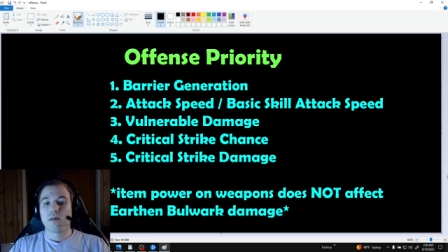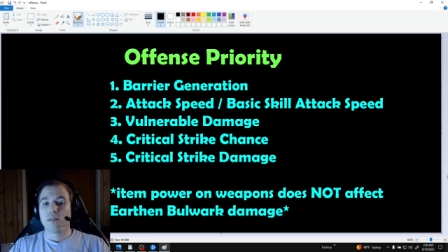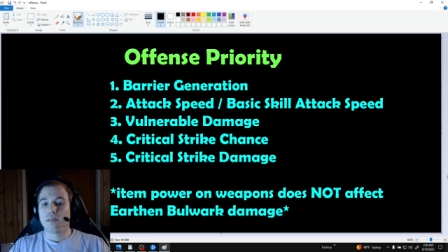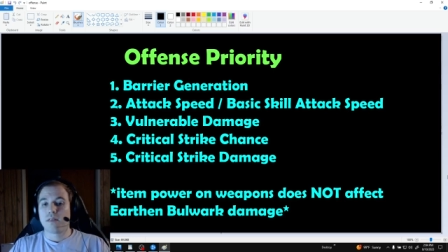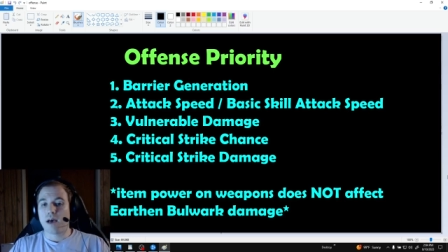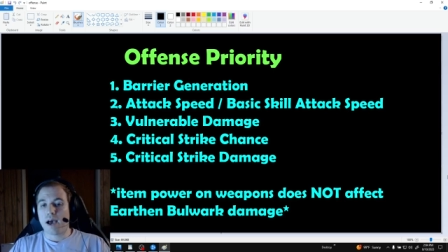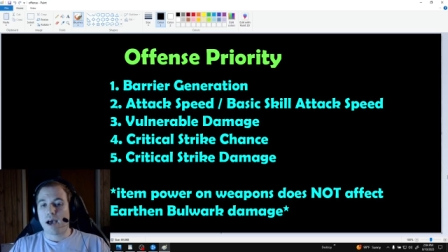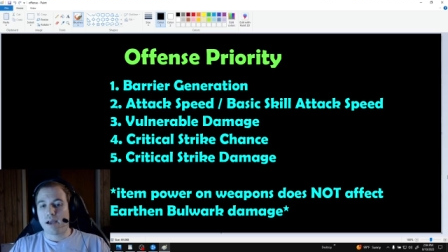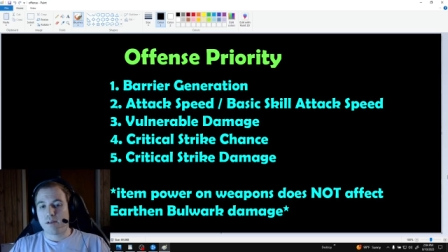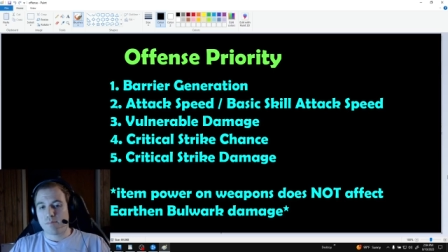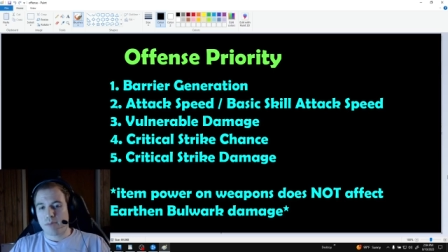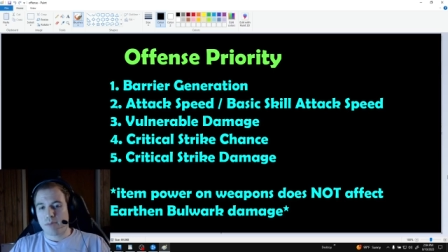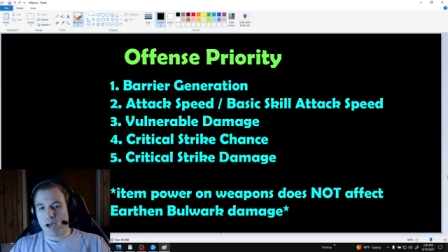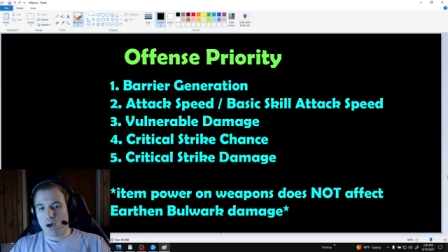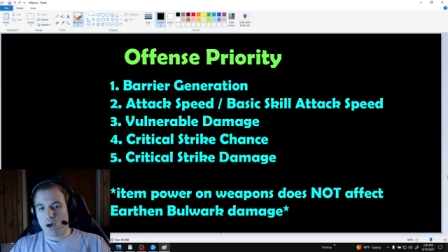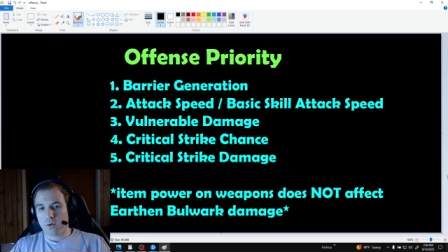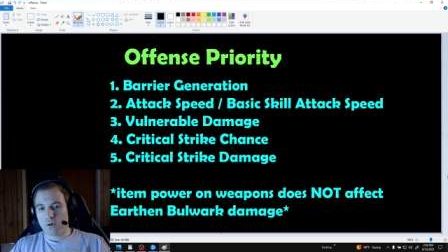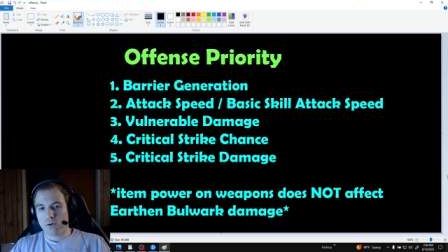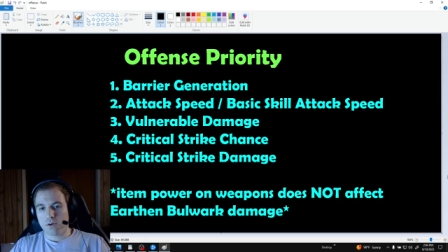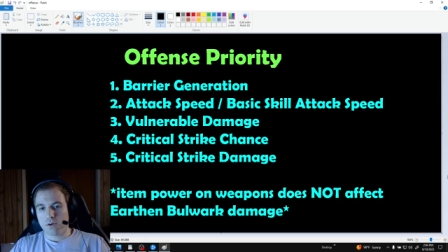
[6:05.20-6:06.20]
The item
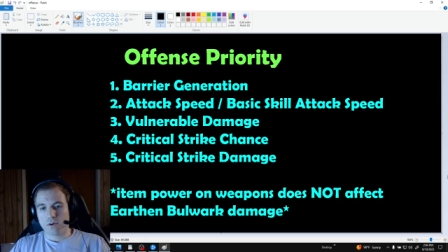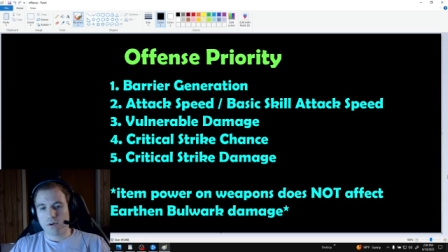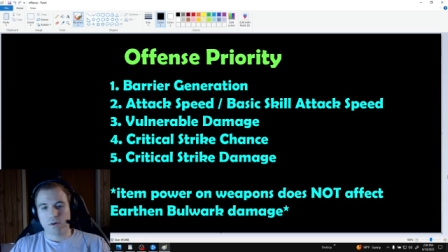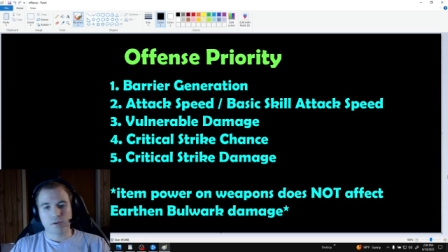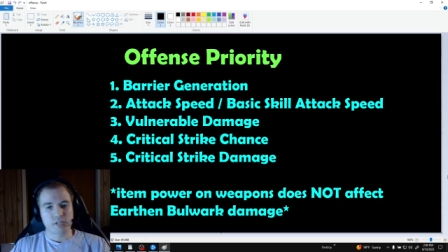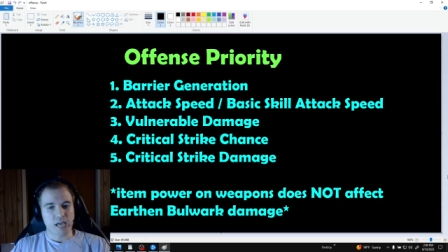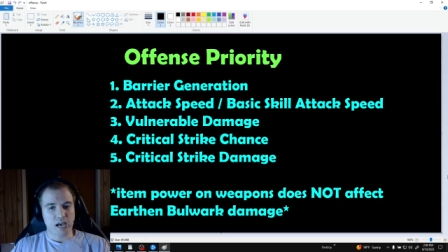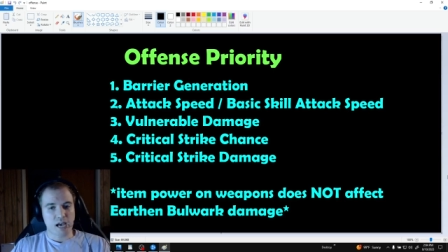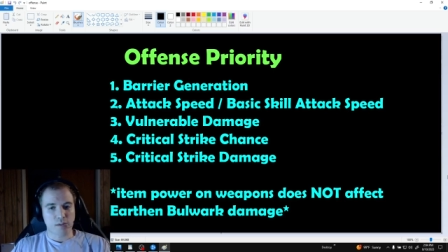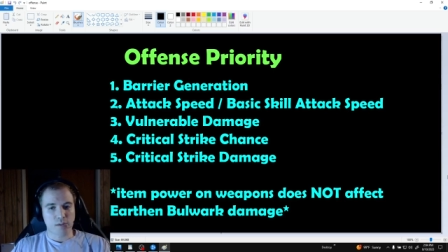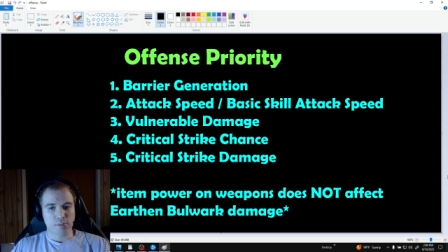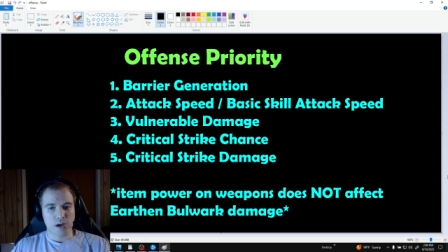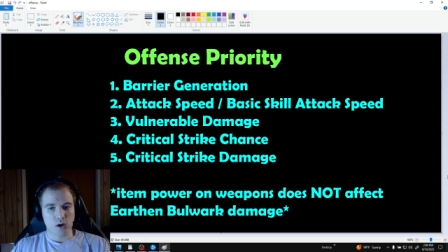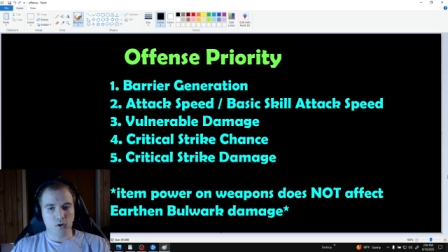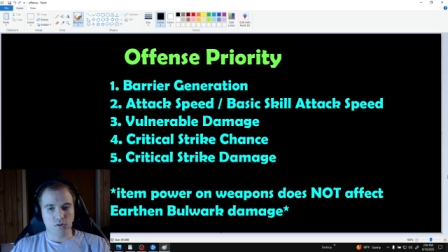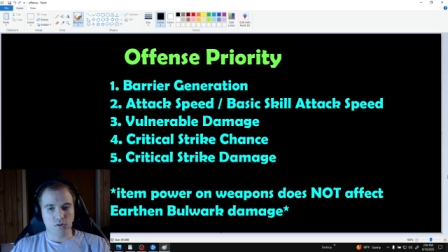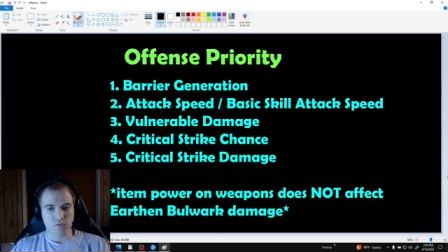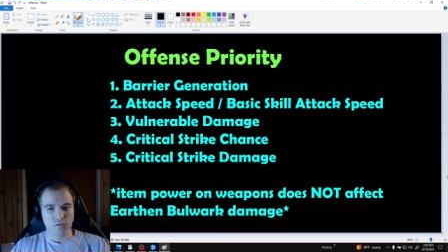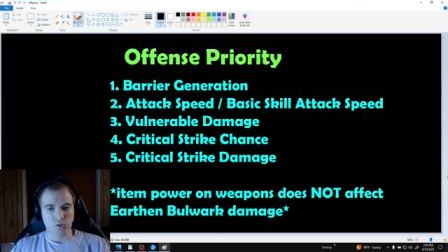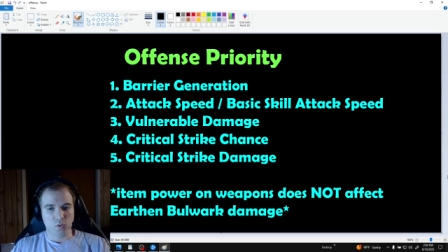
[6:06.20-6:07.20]
power or attack
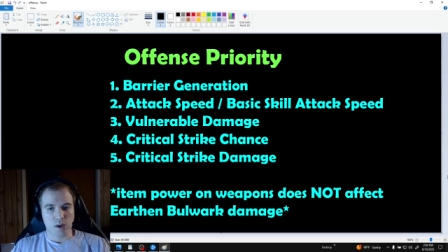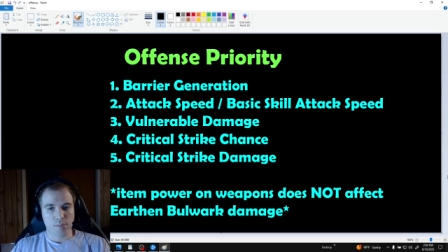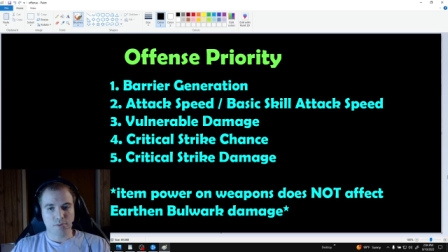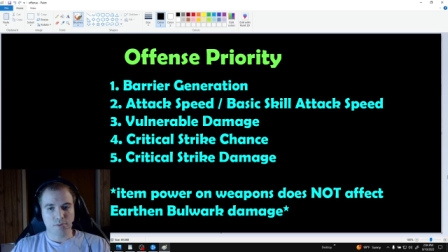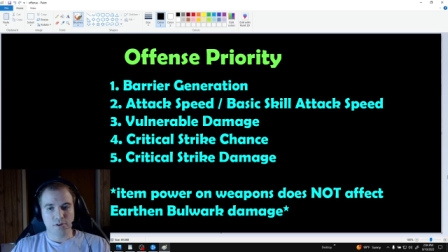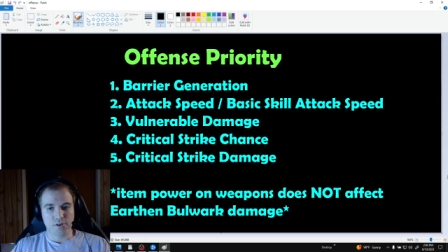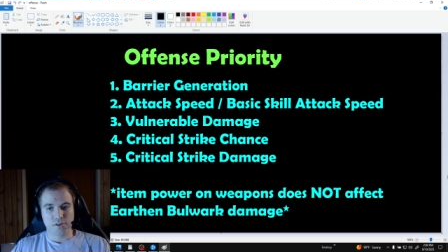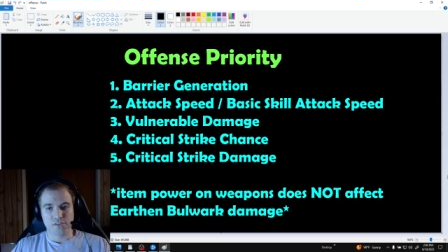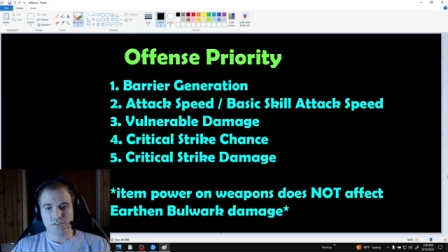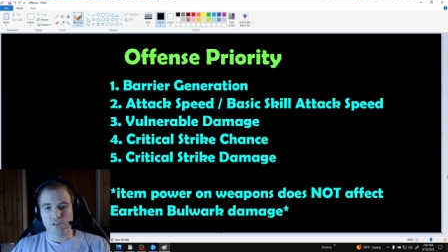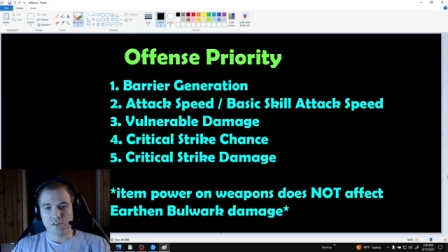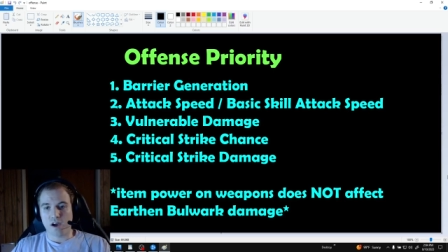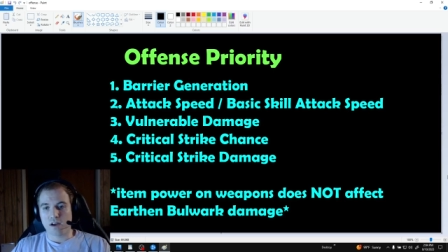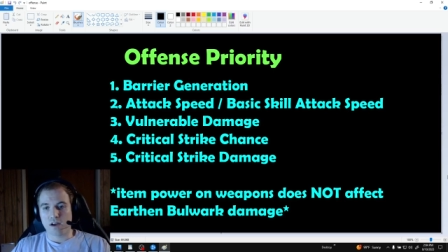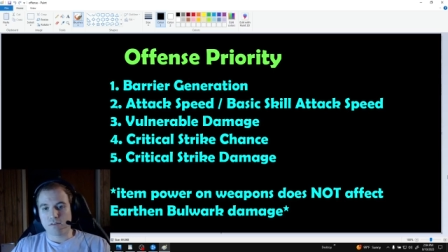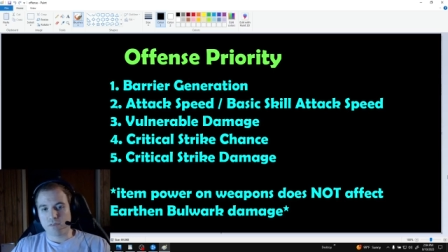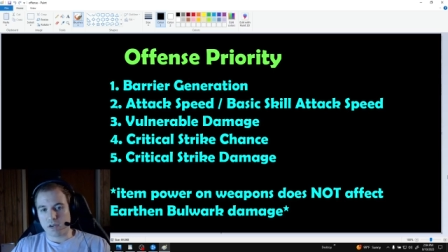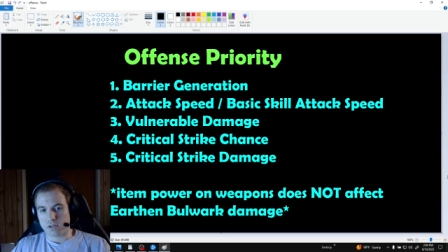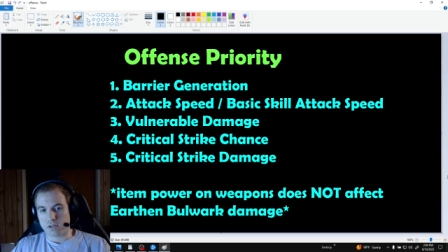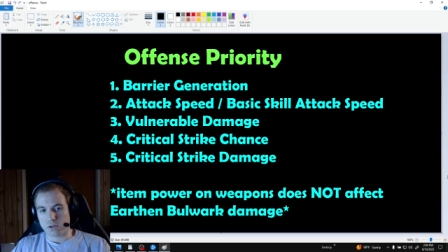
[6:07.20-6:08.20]
power of your weapon does not
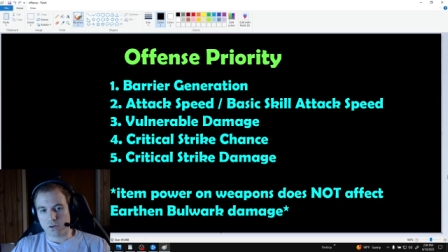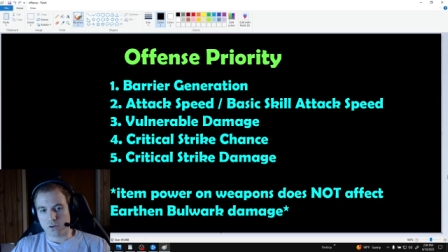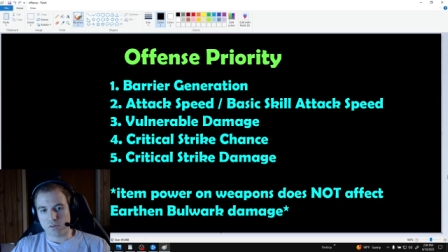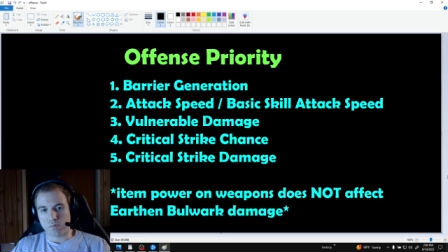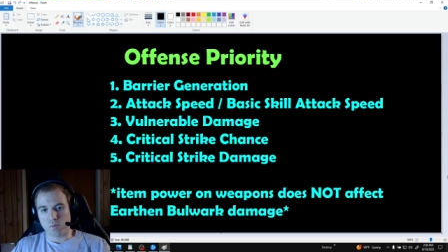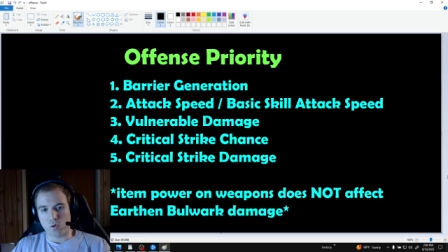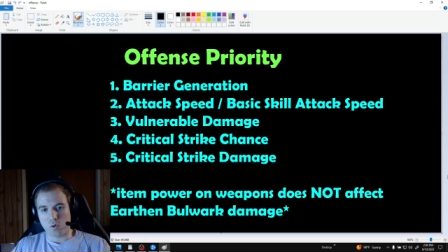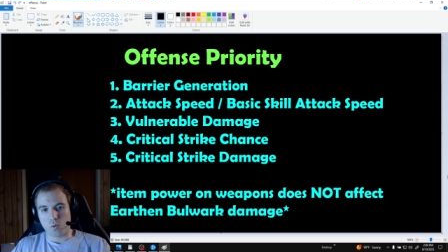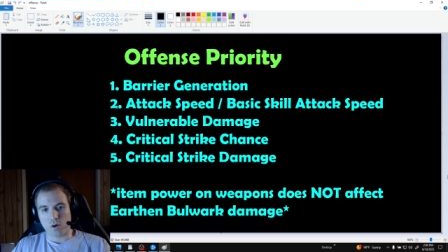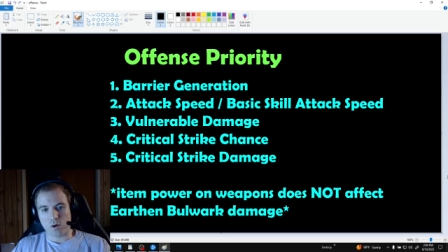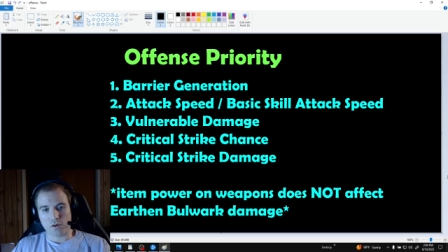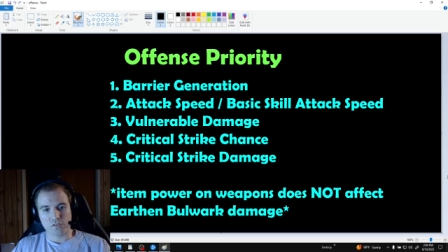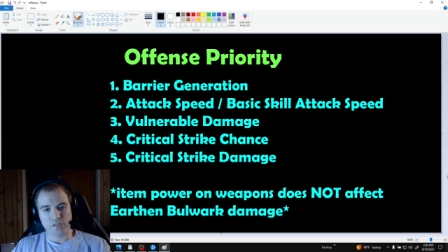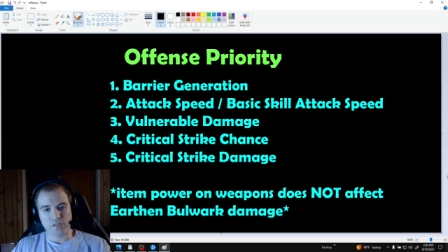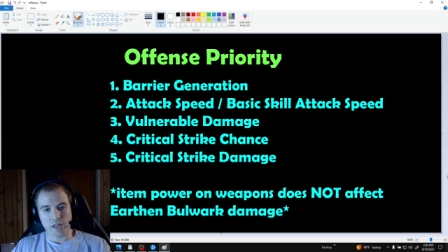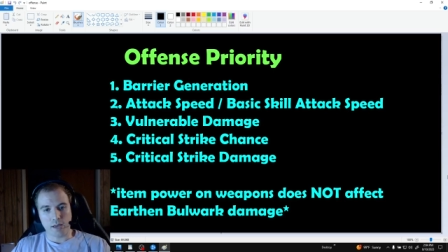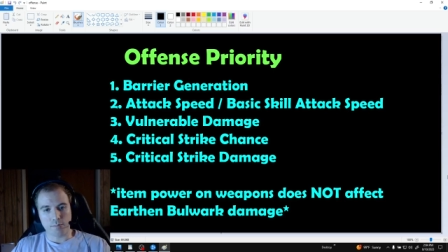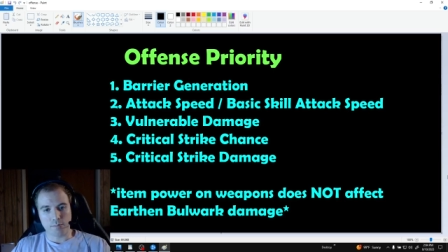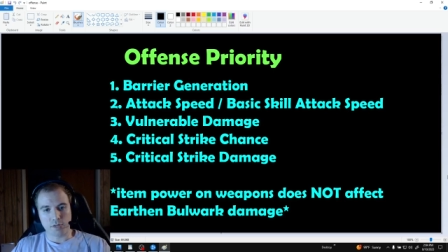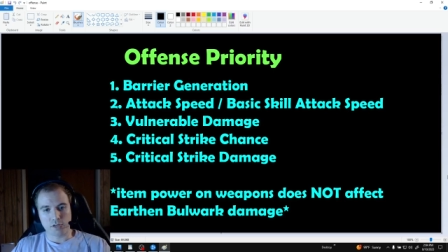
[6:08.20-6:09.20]
affect Earthen Bulwark's
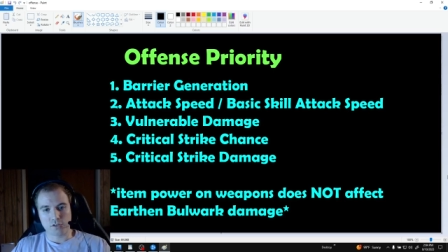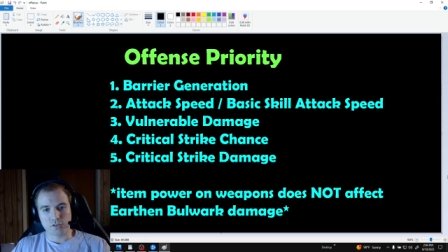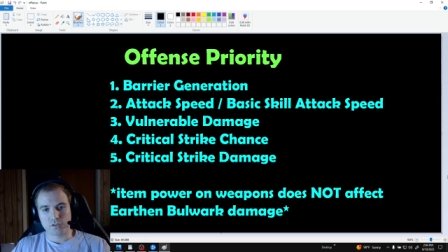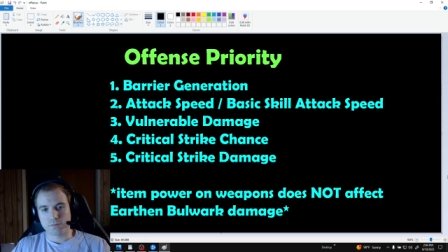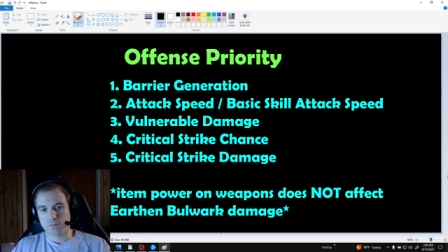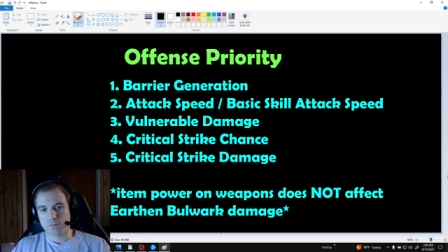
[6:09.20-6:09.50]
damage,